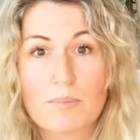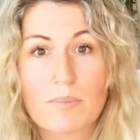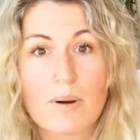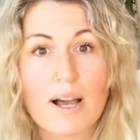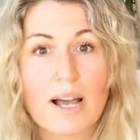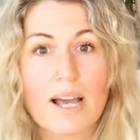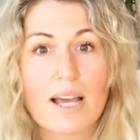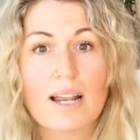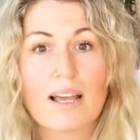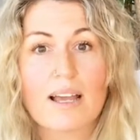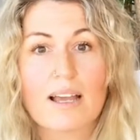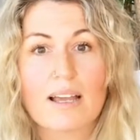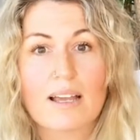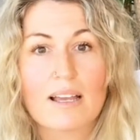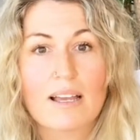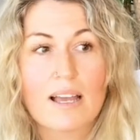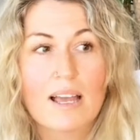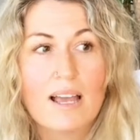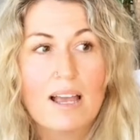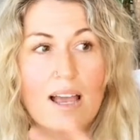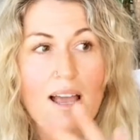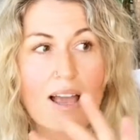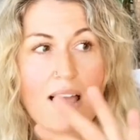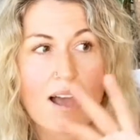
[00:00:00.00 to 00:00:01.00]
but
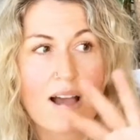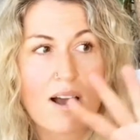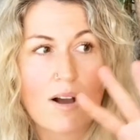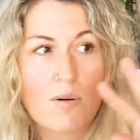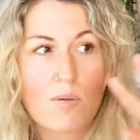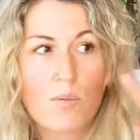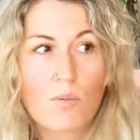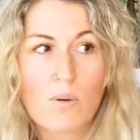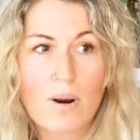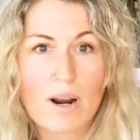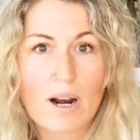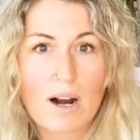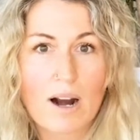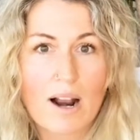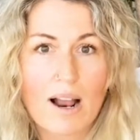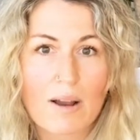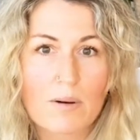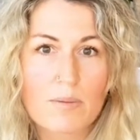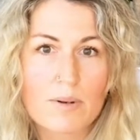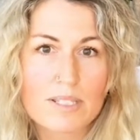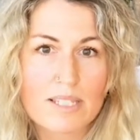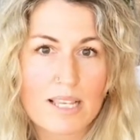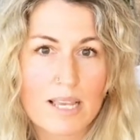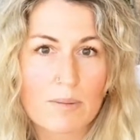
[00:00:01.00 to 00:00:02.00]
where I
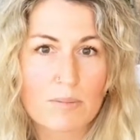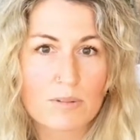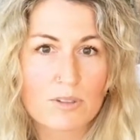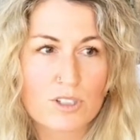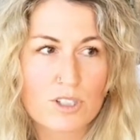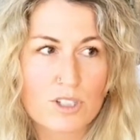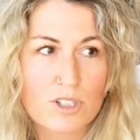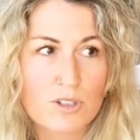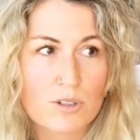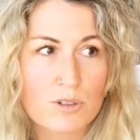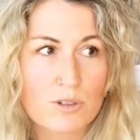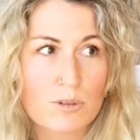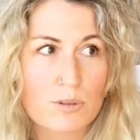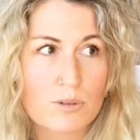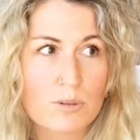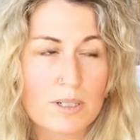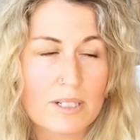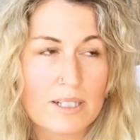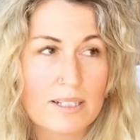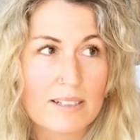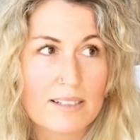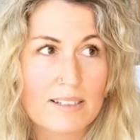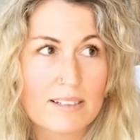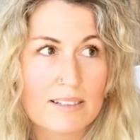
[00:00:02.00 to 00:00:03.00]
was able to
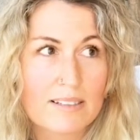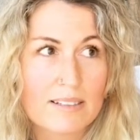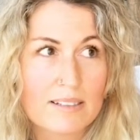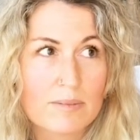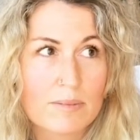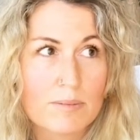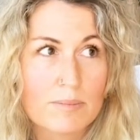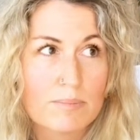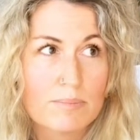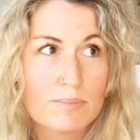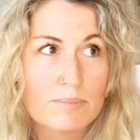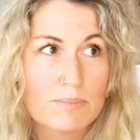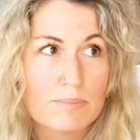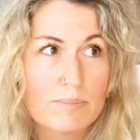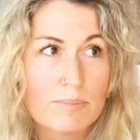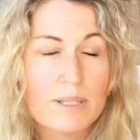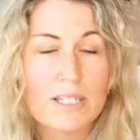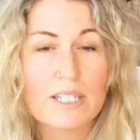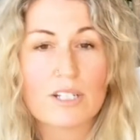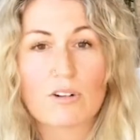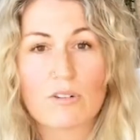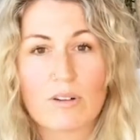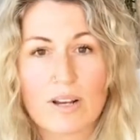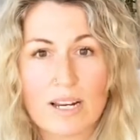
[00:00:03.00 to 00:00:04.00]

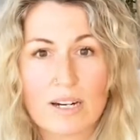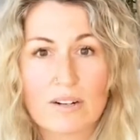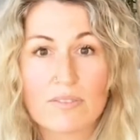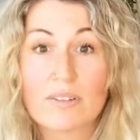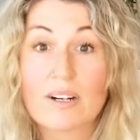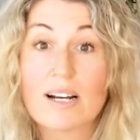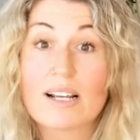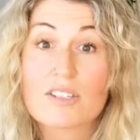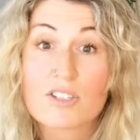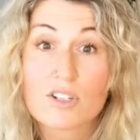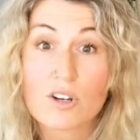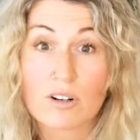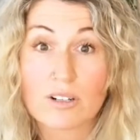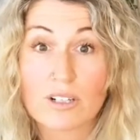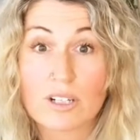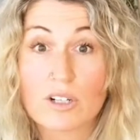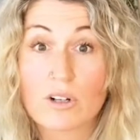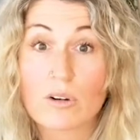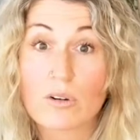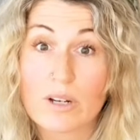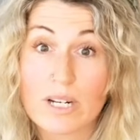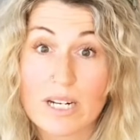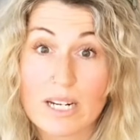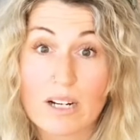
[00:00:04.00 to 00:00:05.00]
be creative, and I started a
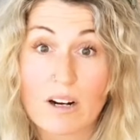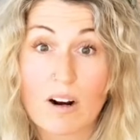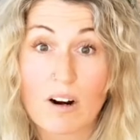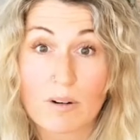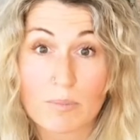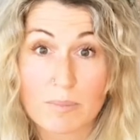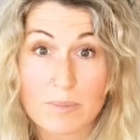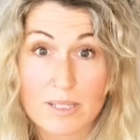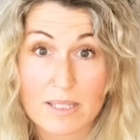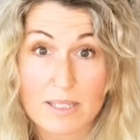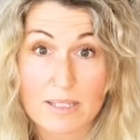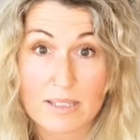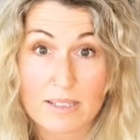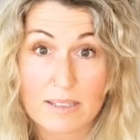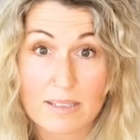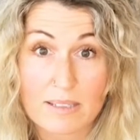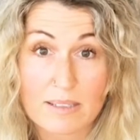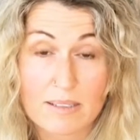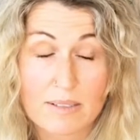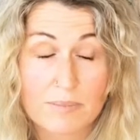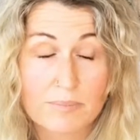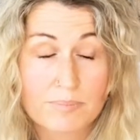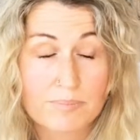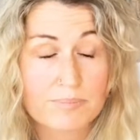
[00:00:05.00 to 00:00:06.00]
greeting card
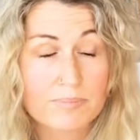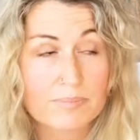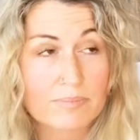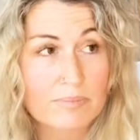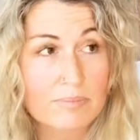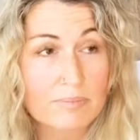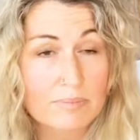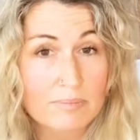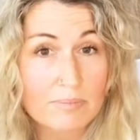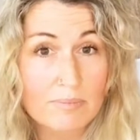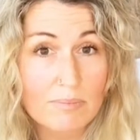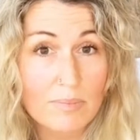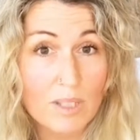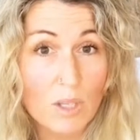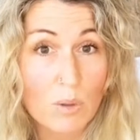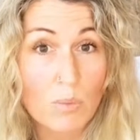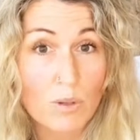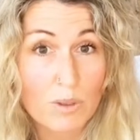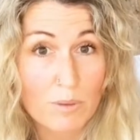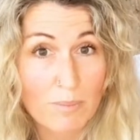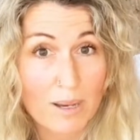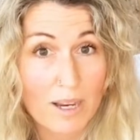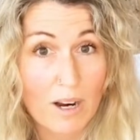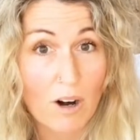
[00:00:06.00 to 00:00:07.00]
business
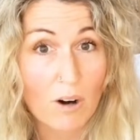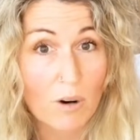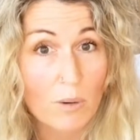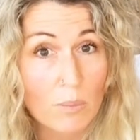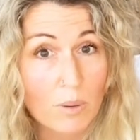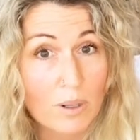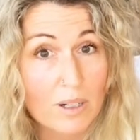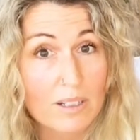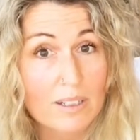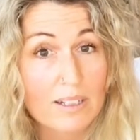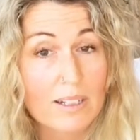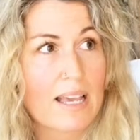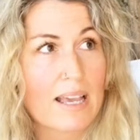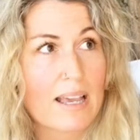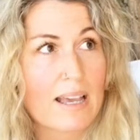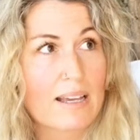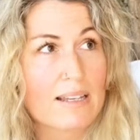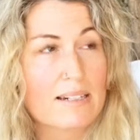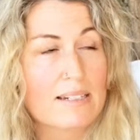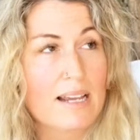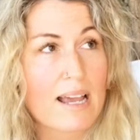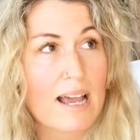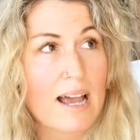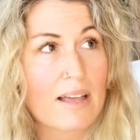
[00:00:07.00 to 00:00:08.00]
with my artwork.
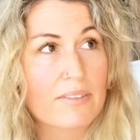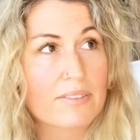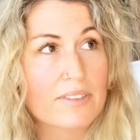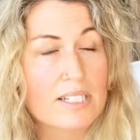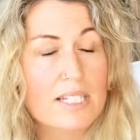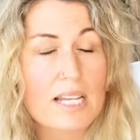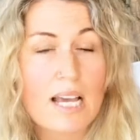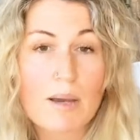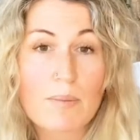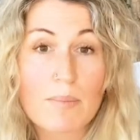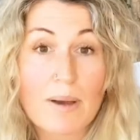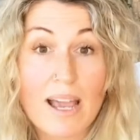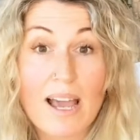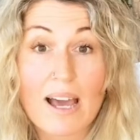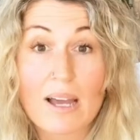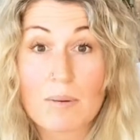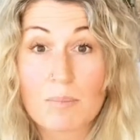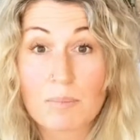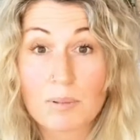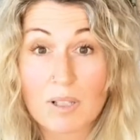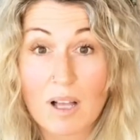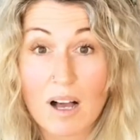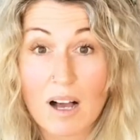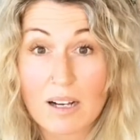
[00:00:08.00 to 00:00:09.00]
And at the time I had a
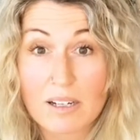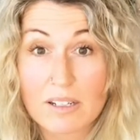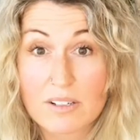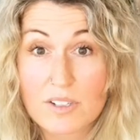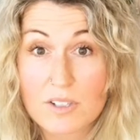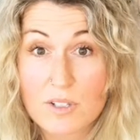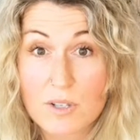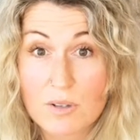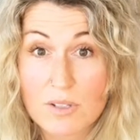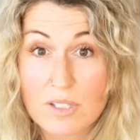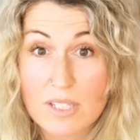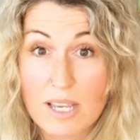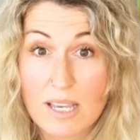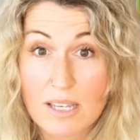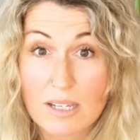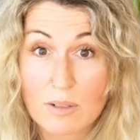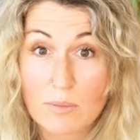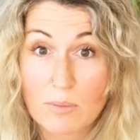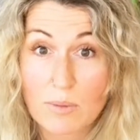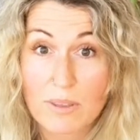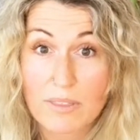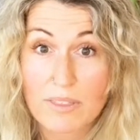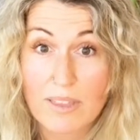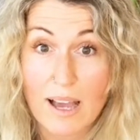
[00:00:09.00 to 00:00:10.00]
blog
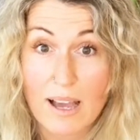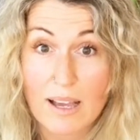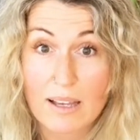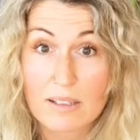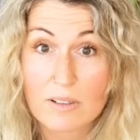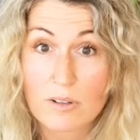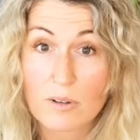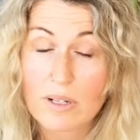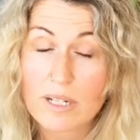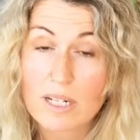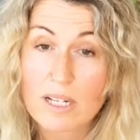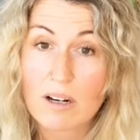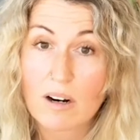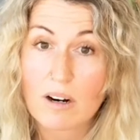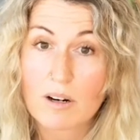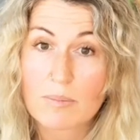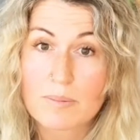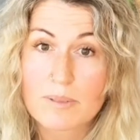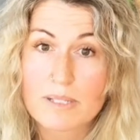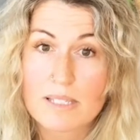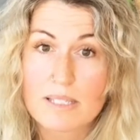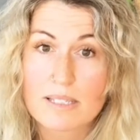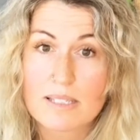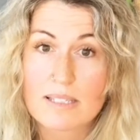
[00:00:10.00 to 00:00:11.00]
associated with that greeting card
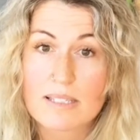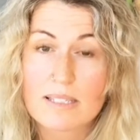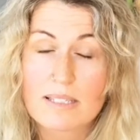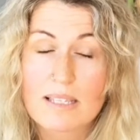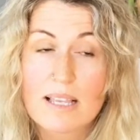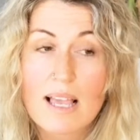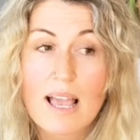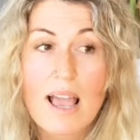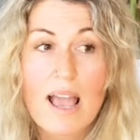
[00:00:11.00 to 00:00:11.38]
business,